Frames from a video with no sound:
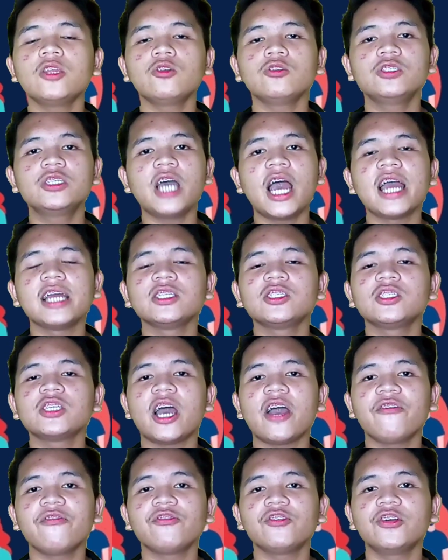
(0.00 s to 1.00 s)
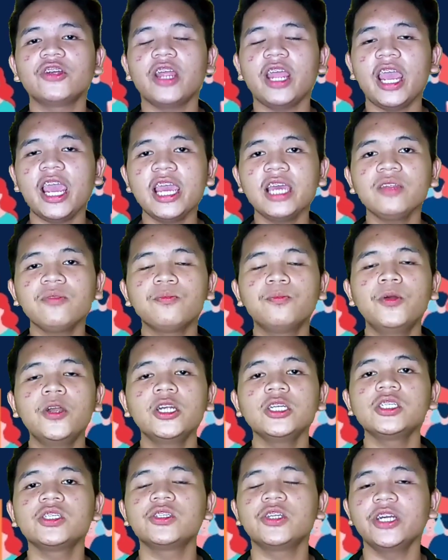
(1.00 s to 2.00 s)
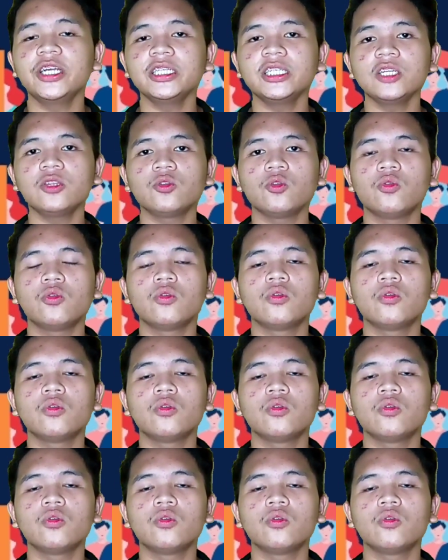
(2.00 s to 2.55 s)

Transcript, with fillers: to John chapter 8 verse 32,